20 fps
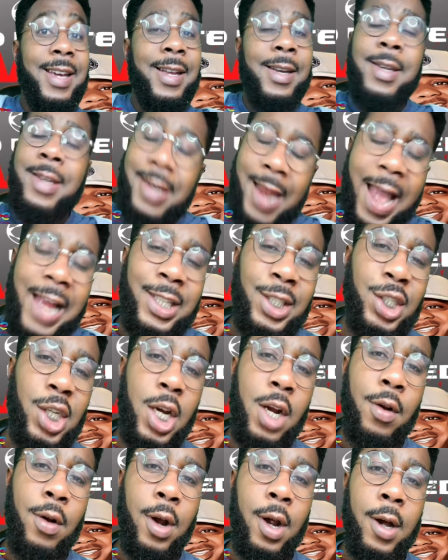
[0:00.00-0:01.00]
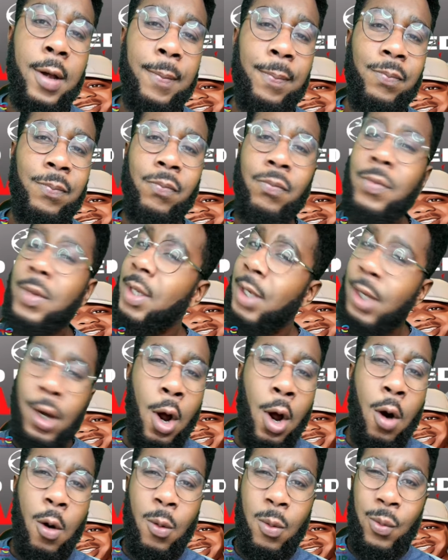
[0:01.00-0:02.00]
Nigeria. You
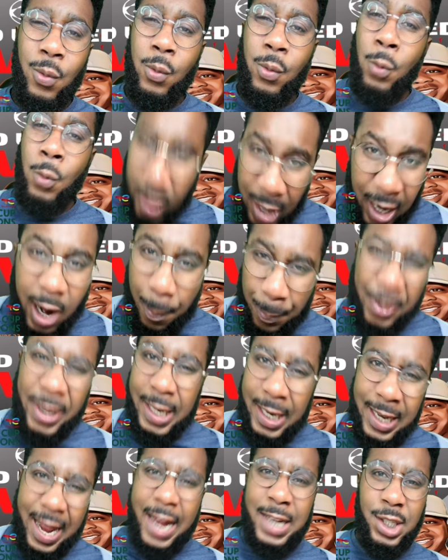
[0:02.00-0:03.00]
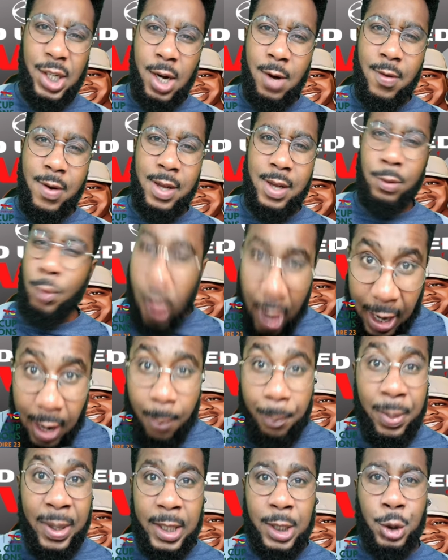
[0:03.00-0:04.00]
know, we got to beat the Nigerians. We got to
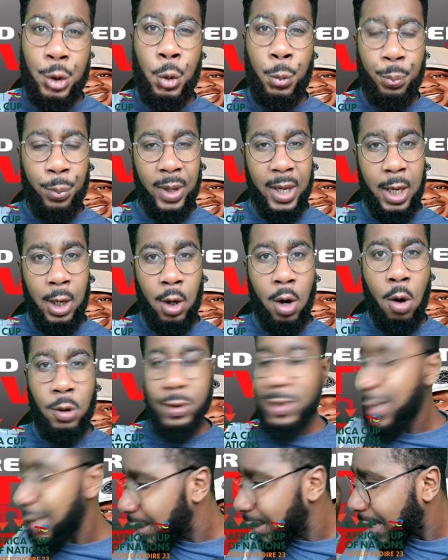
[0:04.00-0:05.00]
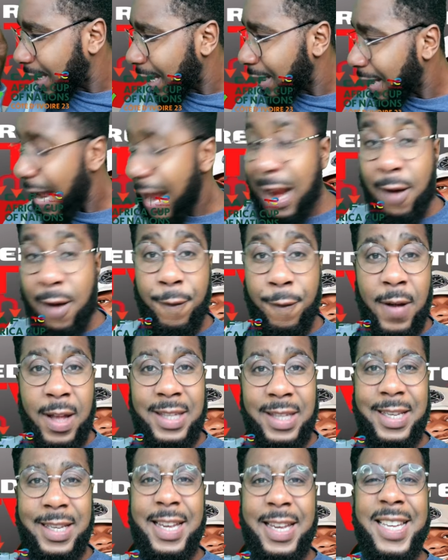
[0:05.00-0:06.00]
beat the super egos. The
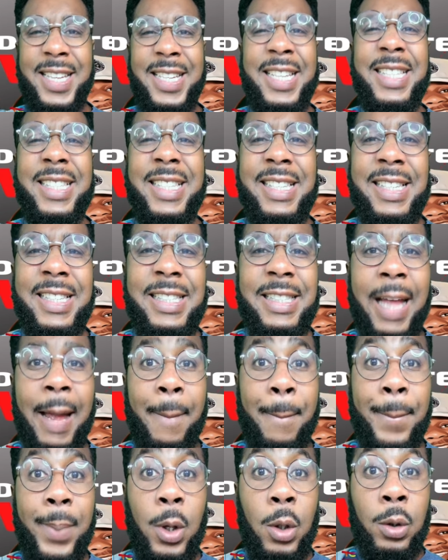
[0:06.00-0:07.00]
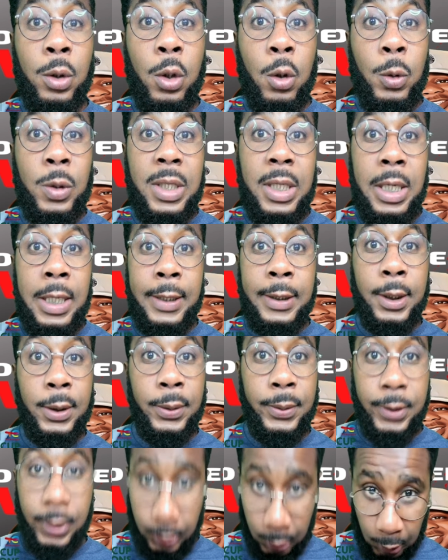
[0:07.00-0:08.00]
elephants need to stamp on those
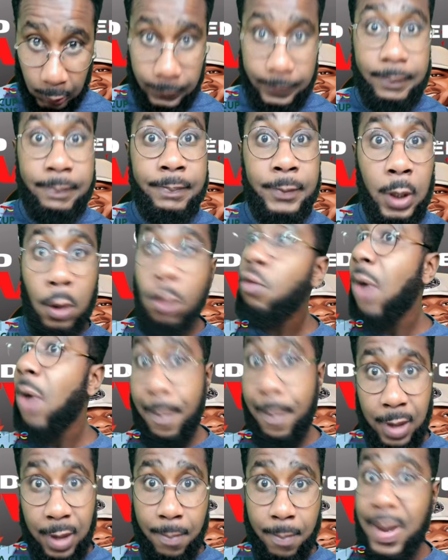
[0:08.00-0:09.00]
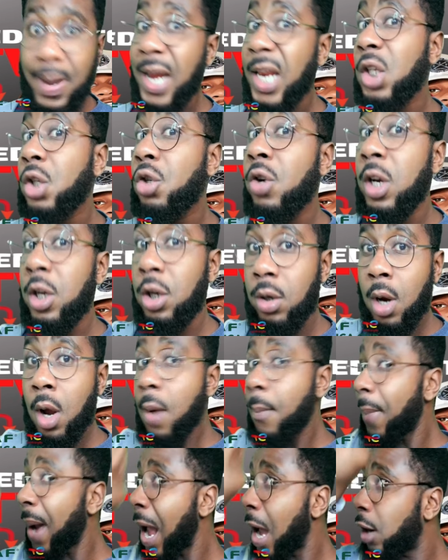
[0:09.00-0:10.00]
egos, you know? You know, grab them by the tree,
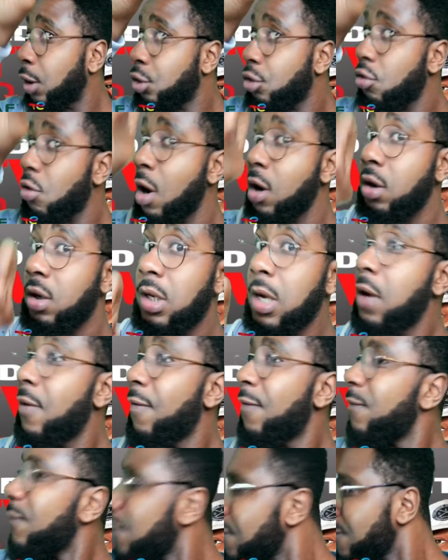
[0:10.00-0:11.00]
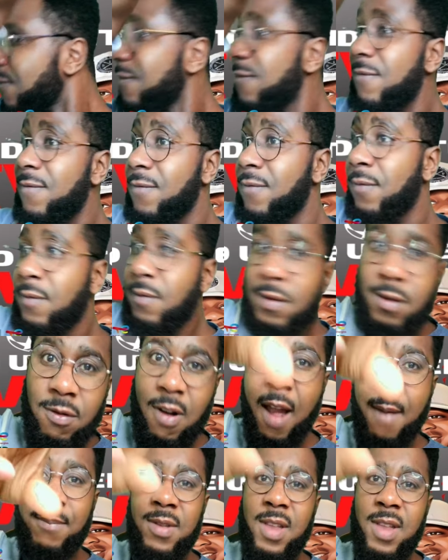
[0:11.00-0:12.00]
by our trunks.
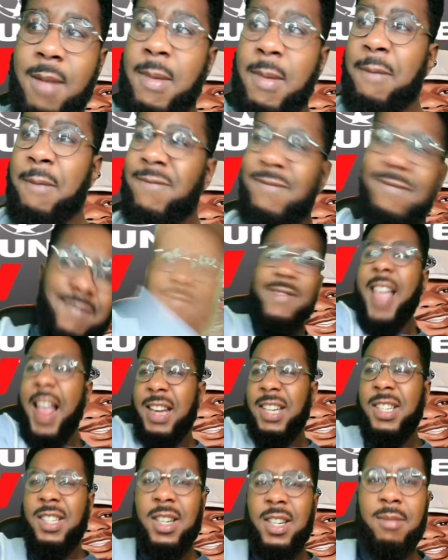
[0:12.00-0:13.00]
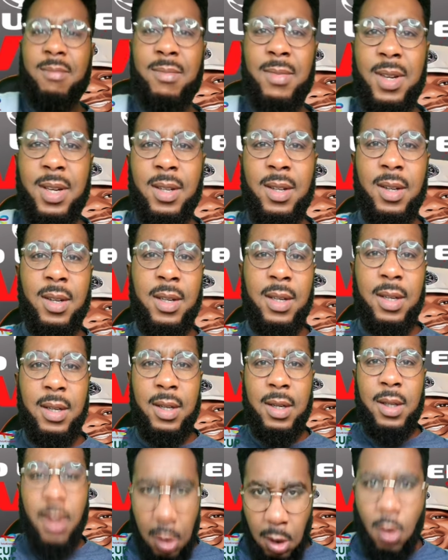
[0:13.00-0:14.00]
Grab and dash them.
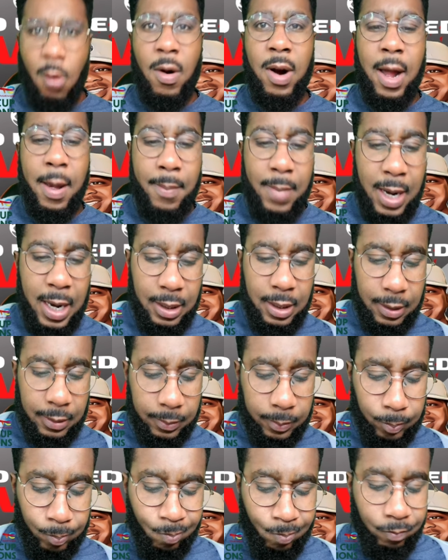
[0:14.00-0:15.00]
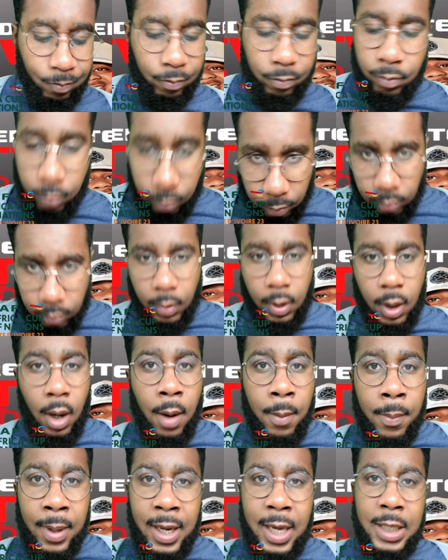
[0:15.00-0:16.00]
You know what I mean?
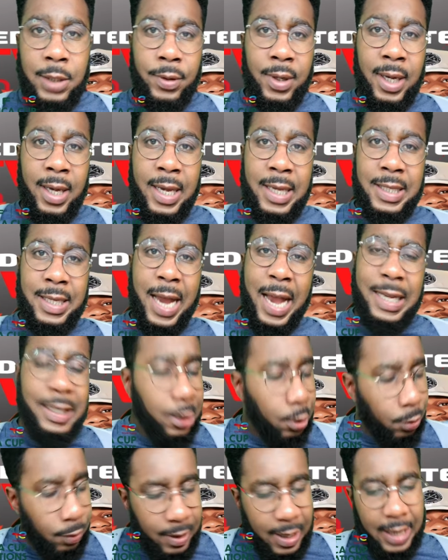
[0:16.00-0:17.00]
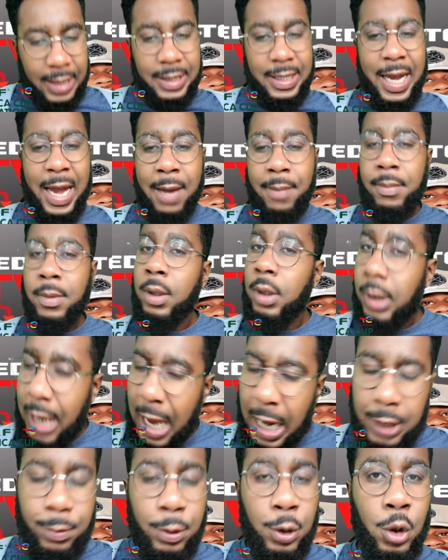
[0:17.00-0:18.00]
But it is what it is, guys. Till next time,
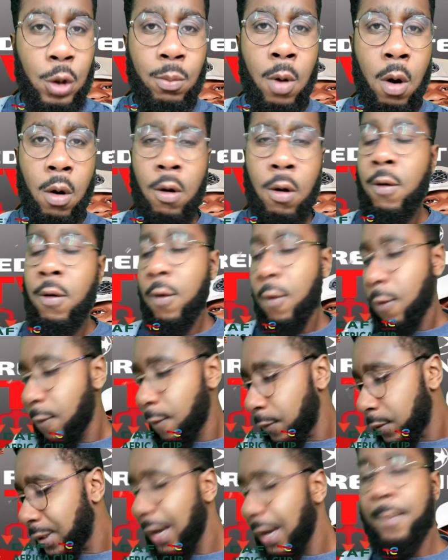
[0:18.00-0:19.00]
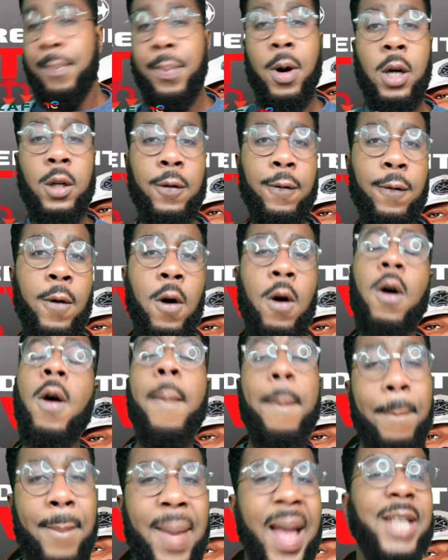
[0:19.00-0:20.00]
catch me tomorrow, 10 past 4,
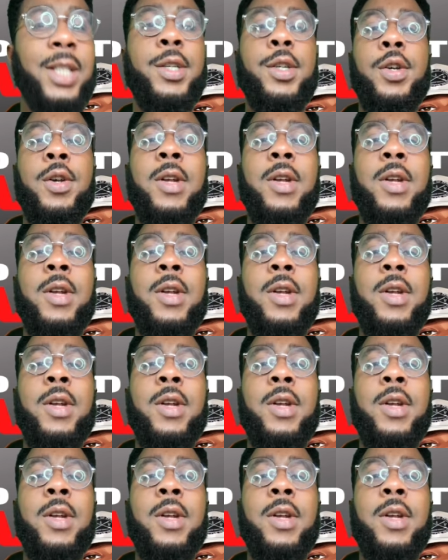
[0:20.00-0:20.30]
Manchester